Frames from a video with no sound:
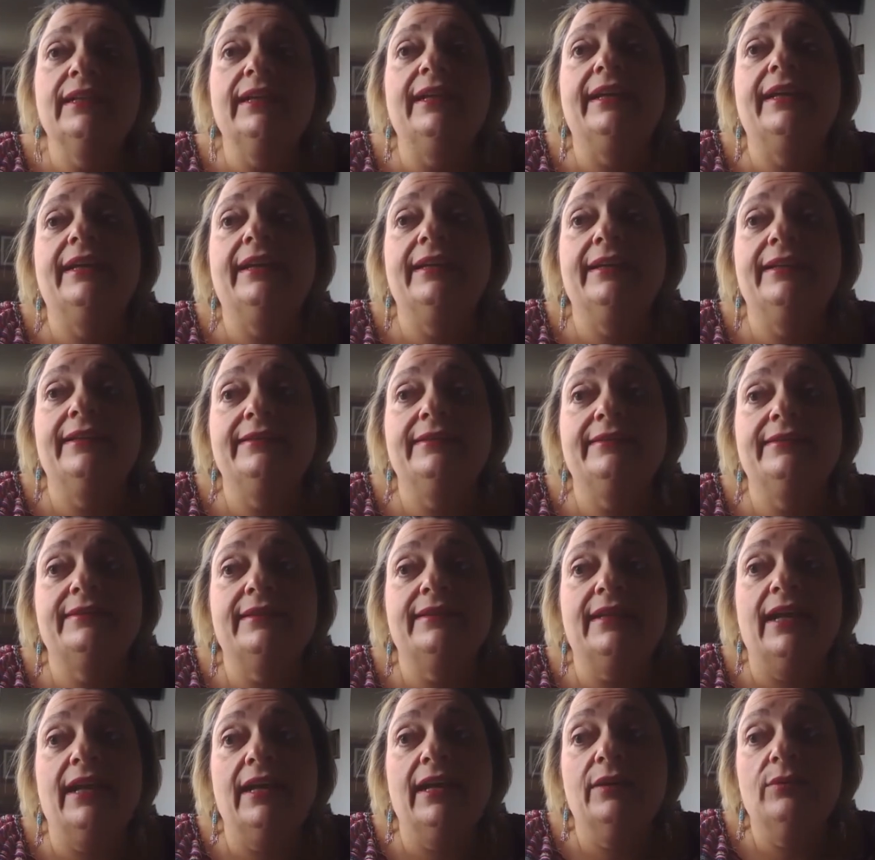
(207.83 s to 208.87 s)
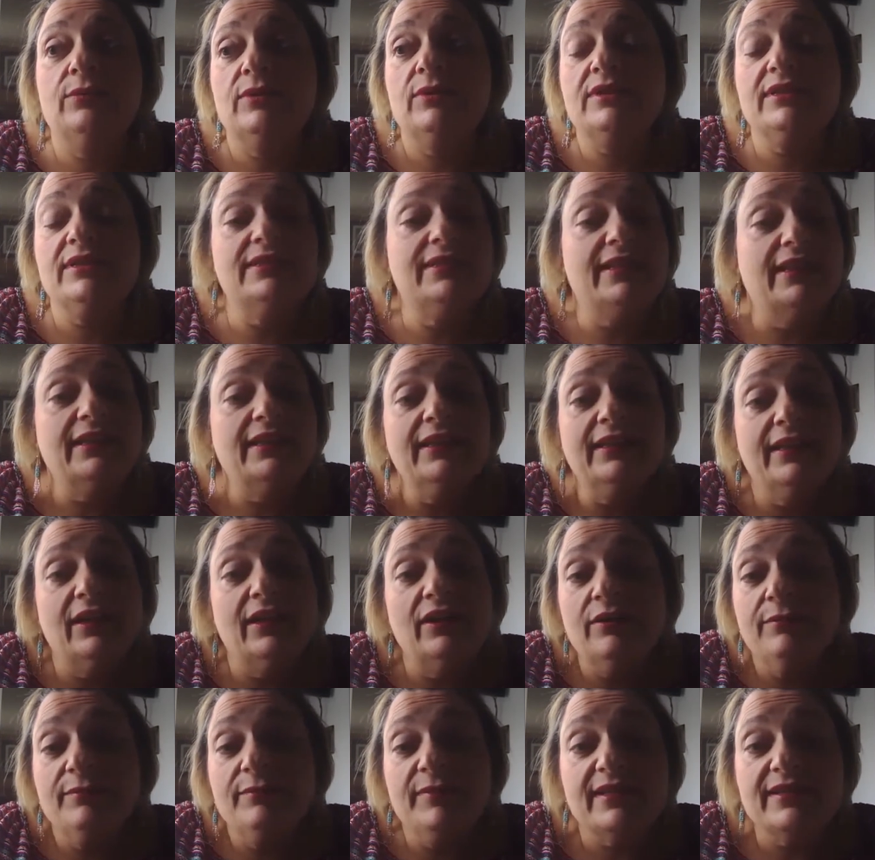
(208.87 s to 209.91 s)
And I wasn't taking care
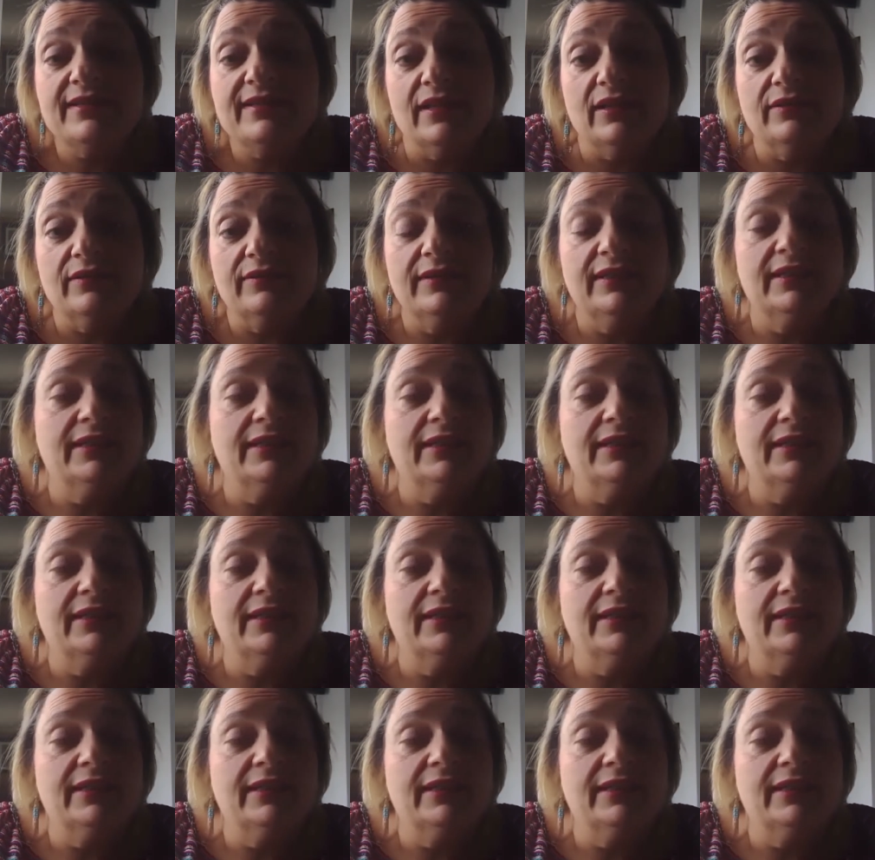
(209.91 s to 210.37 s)
of myself.